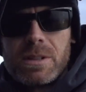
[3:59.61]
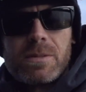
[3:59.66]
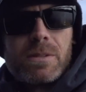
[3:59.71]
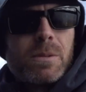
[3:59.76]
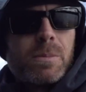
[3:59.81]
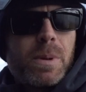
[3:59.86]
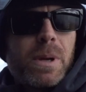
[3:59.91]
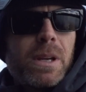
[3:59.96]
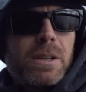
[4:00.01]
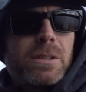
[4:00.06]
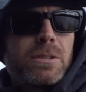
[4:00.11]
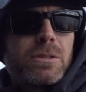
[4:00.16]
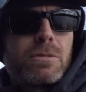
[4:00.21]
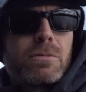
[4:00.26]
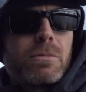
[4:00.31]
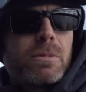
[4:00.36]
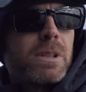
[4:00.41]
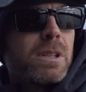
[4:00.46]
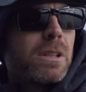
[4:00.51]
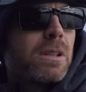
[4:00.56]
for the past
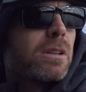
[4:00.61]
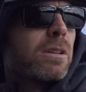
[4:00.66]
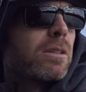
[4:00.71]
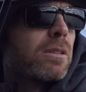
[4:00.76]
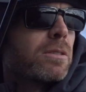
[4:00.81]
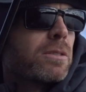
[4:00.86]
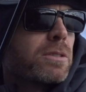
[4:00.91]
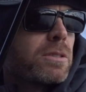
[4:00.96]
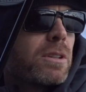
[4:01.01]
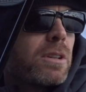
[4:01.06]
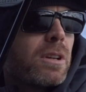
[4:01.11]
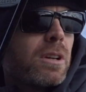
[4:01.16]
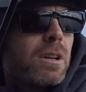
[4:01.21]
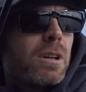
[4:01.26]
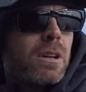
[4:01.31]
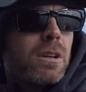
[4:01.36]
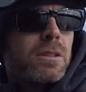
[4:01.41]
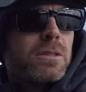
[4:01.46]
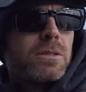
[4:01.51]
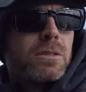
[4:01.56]
3 years
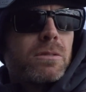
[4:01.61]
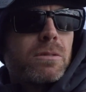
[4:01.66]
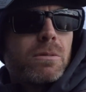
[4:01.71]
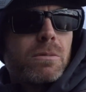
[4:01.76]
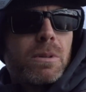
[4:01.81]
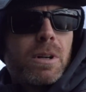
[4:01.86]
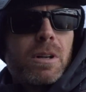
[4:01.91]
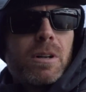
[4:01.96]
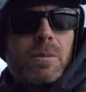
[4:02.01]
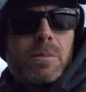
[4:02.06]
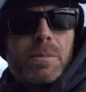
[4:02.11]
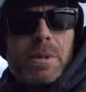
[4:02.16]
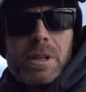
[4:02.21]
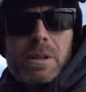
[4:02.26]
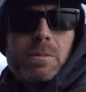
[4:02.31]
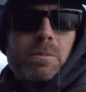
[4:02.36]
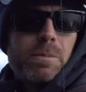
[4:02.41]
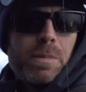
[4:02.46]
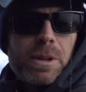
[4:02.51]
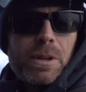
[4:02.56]
to make
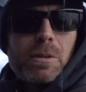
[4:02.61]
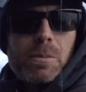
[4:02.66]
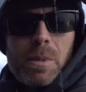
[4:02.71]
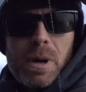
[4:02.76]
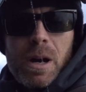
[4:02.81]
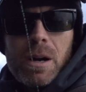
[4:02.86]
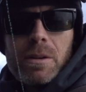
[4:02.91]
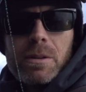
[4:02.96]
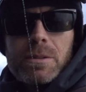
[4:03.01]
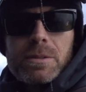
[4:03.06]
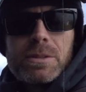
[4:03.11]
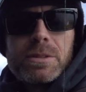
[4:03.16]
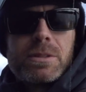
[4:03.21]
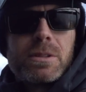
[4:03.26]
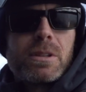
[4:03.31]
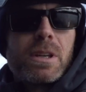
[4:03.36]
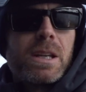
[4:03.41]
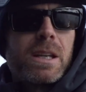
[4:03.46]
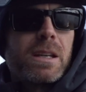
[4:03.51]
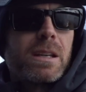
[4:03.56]
bigger models.
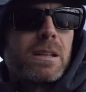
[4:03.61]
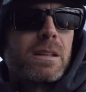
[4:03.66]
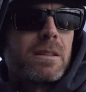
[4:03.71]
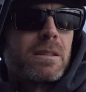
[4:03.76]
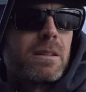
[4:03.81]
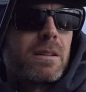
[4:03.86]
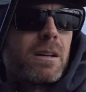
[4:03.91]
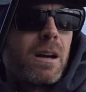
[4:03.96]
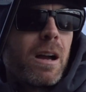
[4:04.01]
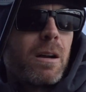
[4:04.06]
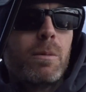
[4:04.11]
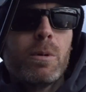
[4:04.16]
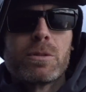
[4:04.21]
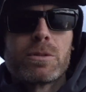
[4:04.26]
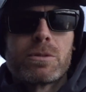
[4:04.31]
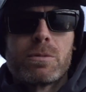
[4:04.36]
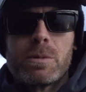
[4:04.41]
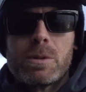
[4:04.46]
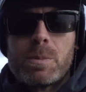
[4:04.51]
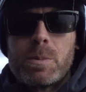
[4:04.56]
And I almost
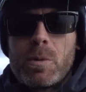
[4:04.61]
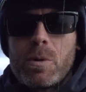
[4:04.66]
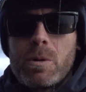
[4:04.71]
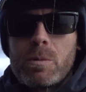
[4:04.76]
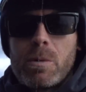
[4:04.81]
to the point